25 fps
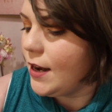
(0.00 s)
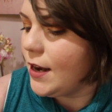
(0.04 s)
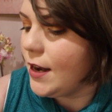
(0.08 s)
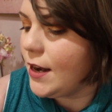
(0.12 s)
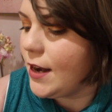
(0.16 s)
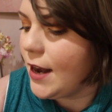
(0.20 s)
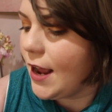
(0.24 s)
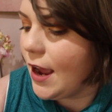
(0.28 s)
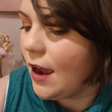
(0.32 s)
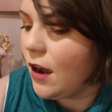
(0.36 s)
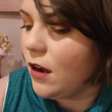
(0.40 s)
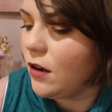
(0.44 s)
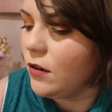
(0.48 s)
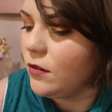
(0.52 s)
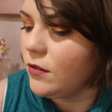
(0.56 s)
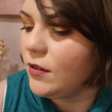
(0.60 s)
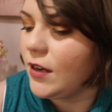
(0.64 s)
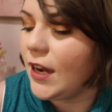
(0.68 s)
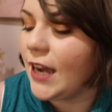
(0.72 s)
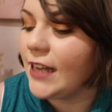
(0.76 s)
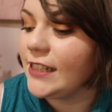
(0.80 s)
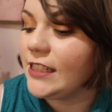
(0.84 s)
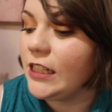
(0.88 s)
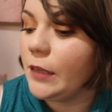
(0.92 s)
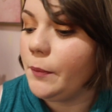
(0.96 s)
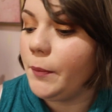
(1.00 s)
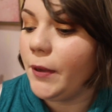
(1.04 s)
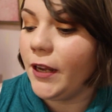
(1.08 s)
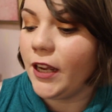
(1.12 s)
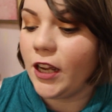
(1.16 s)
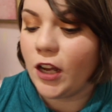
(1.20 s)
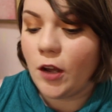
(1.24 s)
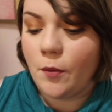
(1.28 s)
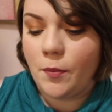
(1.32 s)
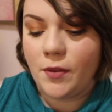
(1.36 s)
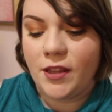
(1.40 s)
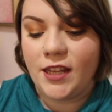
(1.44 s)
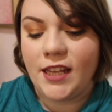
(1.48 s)
Now I did pick
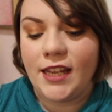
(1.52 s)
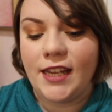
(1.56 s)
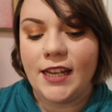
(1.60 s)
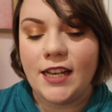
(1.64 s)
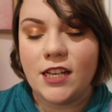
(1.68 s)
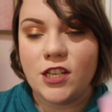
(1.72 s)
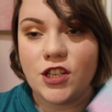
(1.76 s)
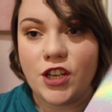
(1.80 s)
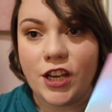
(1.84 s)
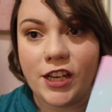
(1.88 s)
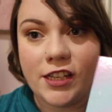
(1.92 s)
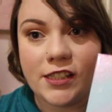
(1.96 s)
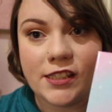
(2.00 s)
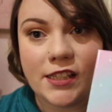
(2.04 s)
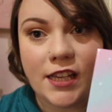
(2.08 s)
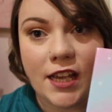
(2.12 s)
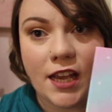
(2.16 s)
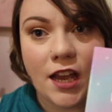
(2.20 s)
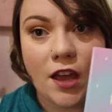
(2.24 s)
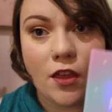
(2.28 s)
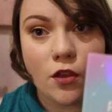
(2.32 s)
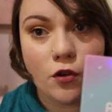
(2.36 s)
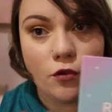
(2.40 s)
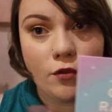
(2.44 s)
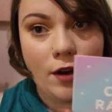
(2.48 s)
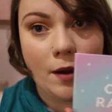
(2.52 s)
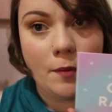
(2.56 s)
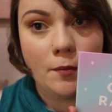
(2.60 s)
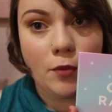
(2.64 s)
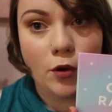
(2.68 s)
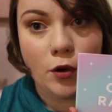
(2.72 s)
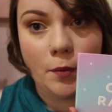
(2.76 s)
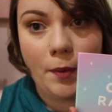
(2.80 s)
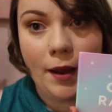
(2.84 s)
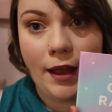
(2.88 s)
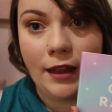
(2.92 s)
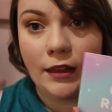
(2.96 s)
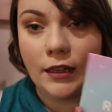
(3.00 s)
up the Chasing the
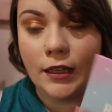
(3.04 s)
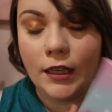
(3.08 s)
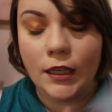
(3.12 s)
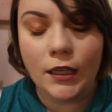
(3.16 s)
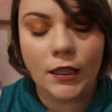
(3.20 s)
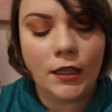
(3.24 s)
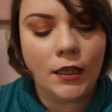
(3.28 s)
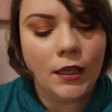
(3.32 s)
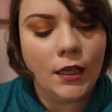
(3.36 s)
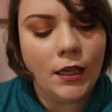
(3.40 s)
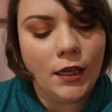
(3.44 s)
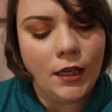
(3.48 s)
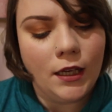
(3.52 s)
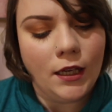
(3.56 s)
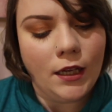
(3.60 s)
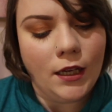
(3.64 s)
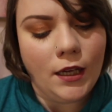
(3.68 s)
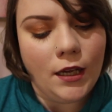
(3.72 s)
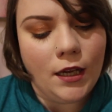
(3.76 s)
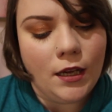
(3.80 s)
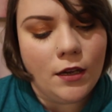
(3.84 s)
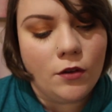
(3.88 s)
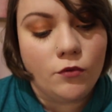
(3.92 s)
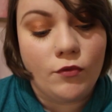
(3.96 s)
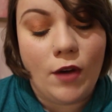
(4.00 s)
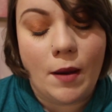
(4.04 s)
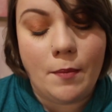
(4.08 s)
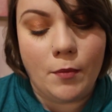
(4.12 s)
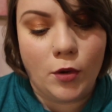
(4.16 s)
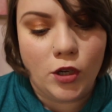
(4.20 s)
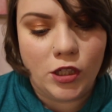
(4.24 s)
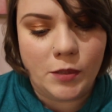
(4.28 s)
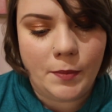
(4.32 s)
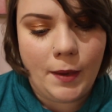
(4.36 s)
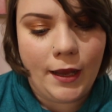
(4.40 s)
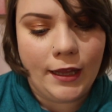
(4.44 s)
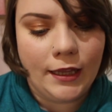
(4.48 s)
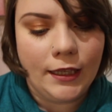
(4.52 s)
Rainbow palette
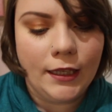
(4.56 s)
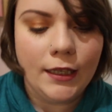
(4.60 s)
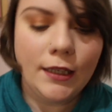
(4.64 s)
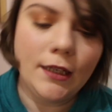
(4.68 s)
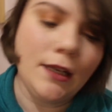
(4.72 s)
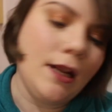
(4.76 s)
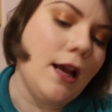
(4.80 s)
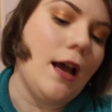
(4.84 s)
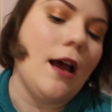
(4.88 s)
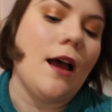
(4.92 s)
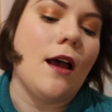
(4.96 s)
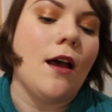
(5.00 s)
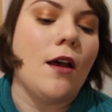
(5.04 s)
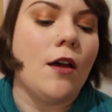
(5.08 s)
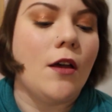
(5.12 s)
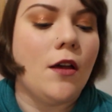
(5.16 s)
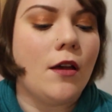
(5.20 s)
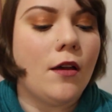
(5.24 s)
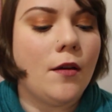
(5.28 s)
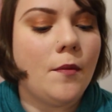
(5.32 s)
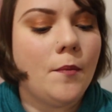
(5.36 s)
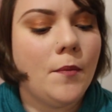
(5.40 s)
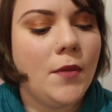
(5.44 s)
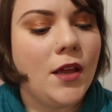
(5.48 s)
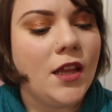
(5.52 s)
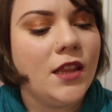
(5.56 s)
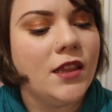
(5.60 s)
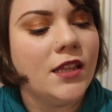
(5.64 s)
Rainbows palette. Um,